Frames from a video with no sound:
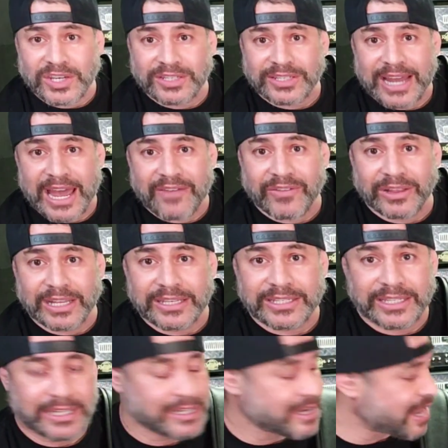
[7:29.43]
just have a
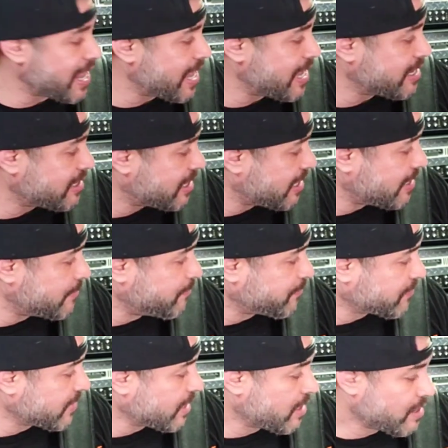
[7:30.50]
listen, and um,
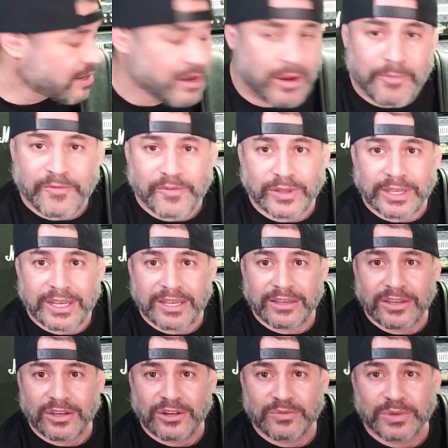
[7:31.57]
hopefully,
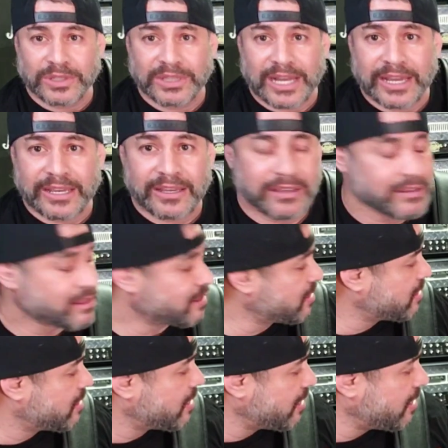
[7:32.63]
you will like
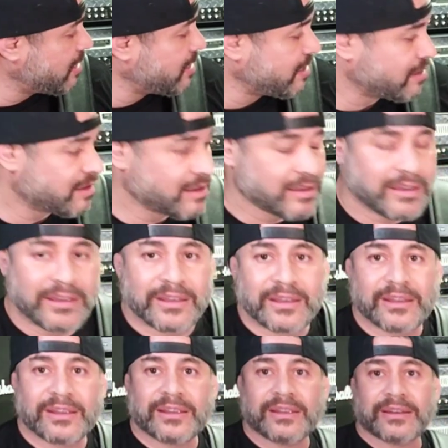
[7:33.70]
the
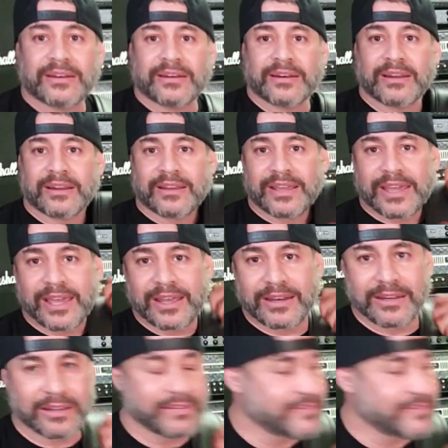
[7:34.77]
Kidd